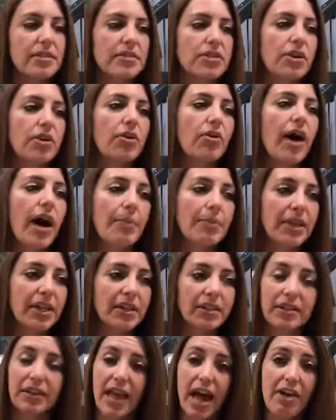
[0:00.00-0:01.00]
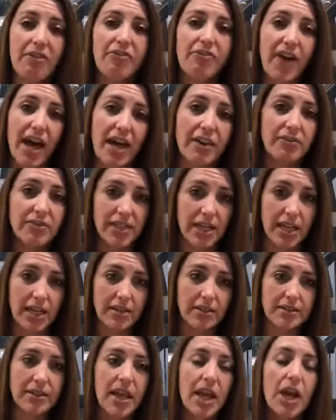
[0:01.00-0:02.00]
So I'm gonna allow 5
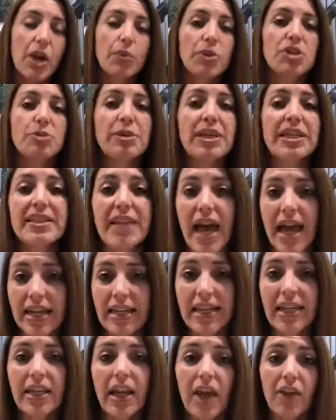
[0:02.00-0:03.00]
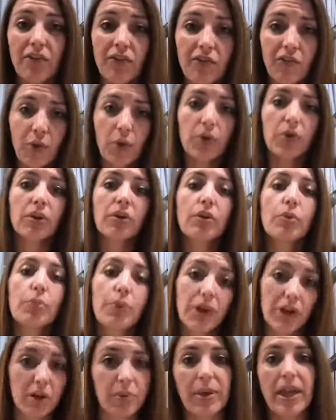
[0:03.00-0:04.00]
days, which means I need a full
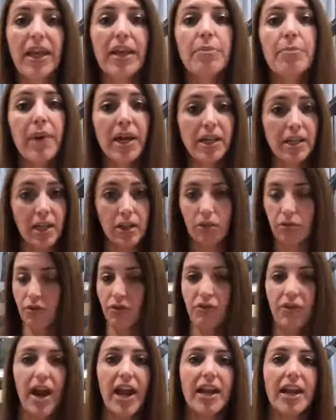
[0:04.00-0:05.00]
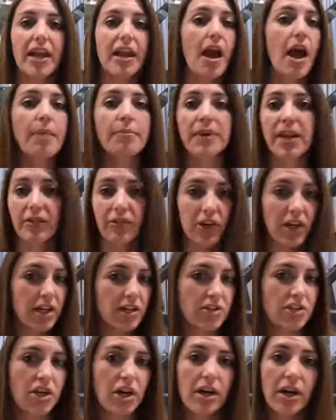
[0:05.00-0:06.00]
work week, Monday through Friday. I'm never gonna
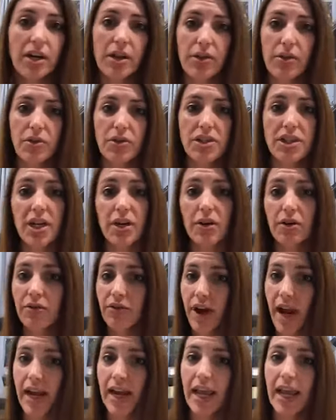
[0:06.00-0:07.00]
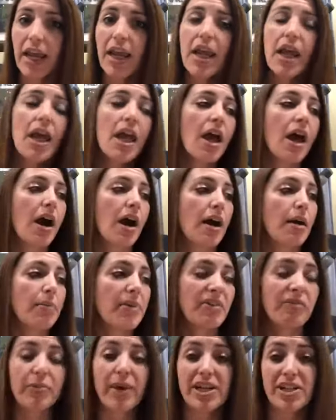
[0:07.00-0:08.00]
start on a Thursday or a Friday.
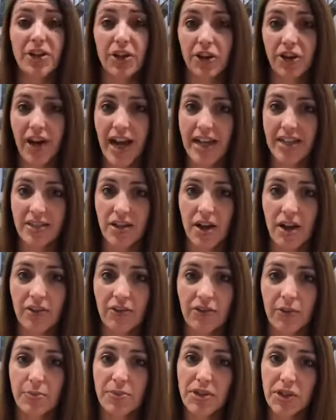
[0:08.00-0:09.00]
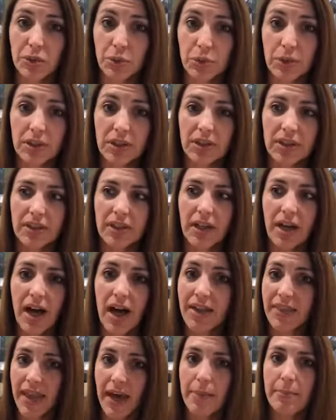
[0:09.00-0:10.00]
If my daughter has off from school
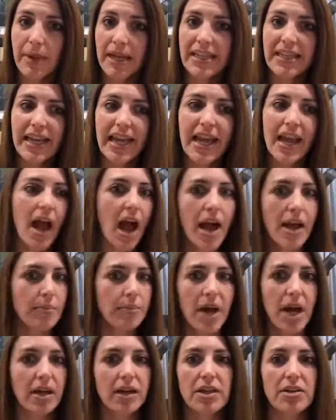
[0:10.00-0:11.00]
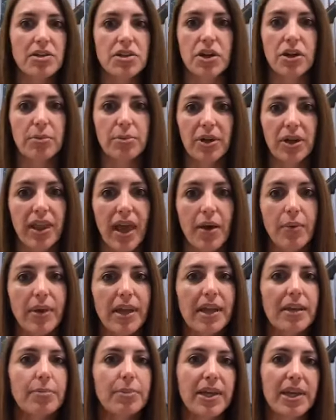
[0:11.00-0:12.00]
on that Monday, I am not gonna start a book that
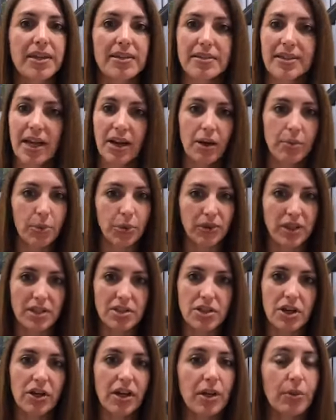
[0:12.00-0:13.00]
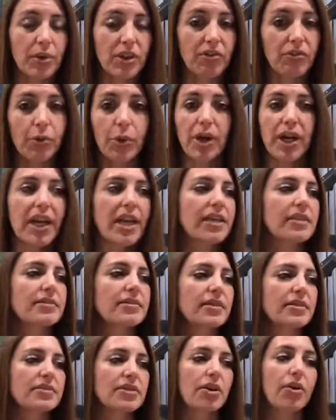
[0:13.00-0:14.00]
week because now I'm only starting with 4 days.
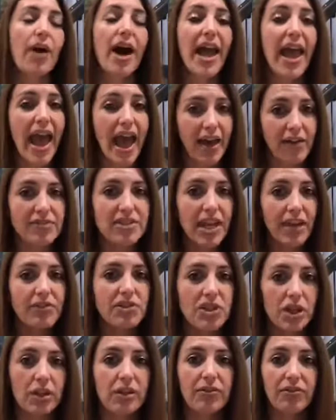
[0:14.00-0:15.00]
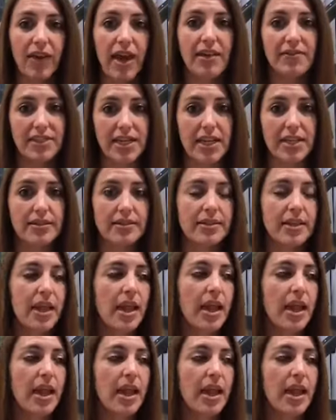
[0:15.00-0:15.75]
So I have to have a chunk of 5 days.